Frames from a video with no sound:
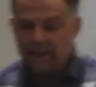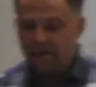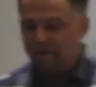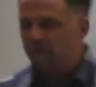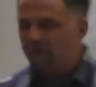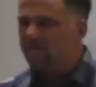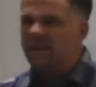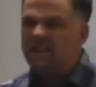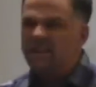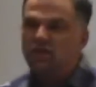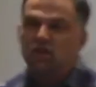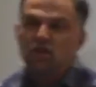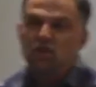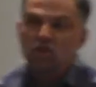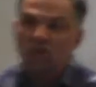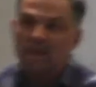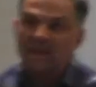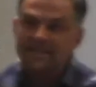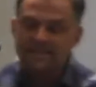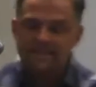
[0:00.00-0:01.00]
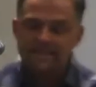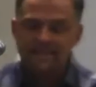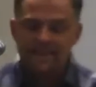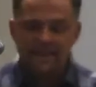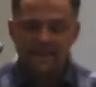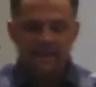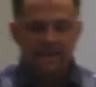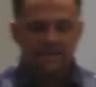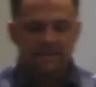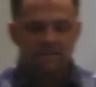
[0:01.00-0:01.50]
from his trust
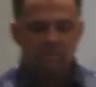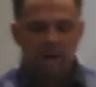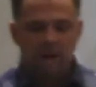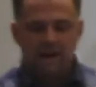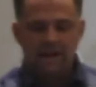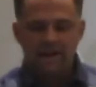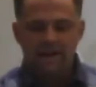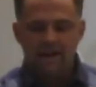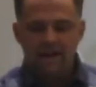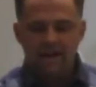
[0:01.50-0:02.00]
in his money,